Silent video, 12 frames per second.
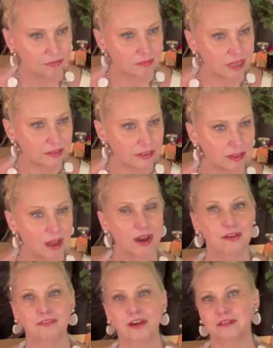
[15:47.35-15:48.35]
Estee
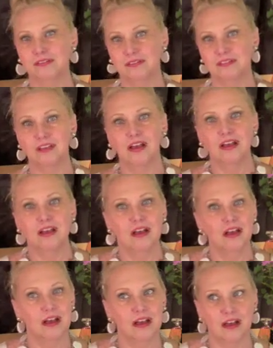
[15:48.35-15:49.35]
Lauder fragrances.
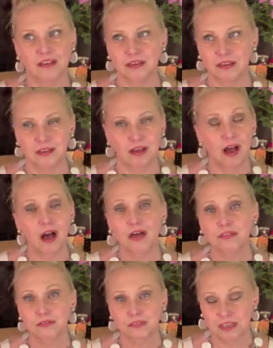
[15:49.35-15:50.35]

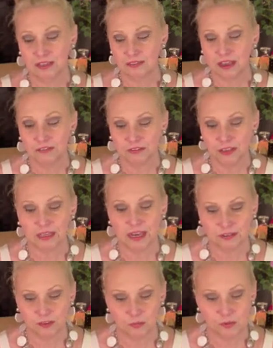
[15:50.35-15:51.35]
All those things I feel like I
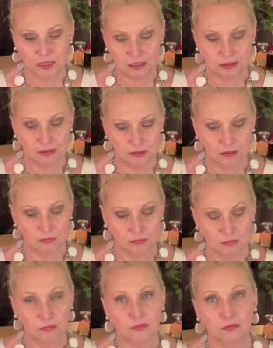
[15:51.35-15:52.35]
can speak
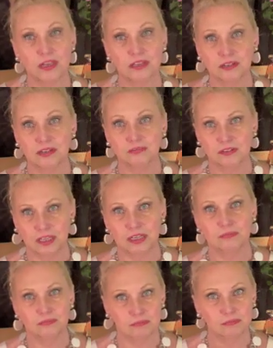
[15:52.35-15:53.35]
relatively
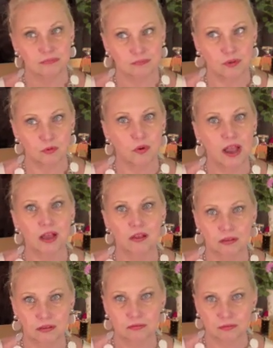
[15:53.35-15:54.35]

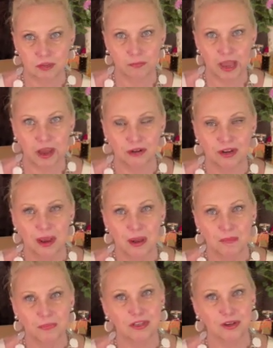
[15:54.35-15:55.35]
well about.
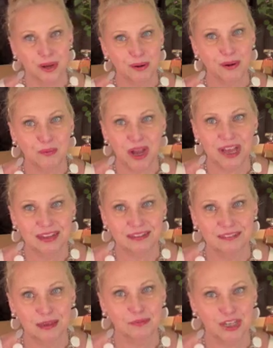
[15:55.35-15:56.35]
But the newer
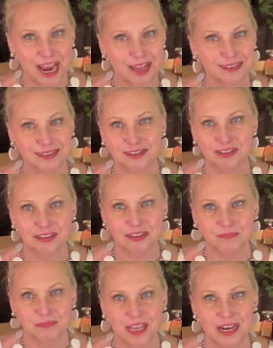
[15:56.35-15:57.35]
ones, I'm challenged,
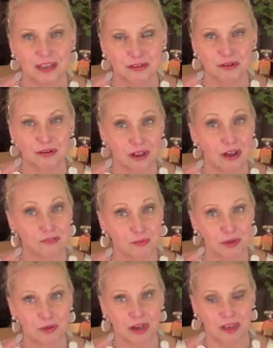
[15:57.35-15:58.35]
and I learn a lot from
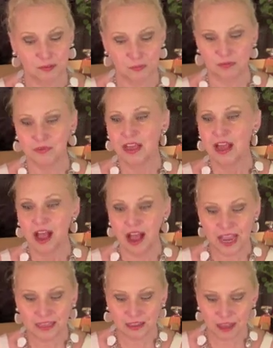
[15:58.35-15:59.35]
you guys. But
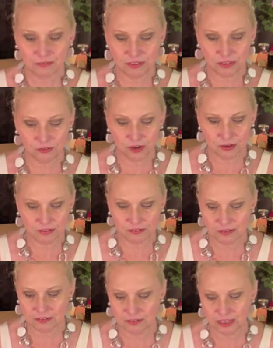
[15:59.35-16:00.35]
I love this fragrance.
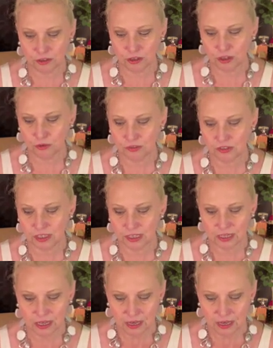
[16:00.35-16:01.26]
This is a juicy,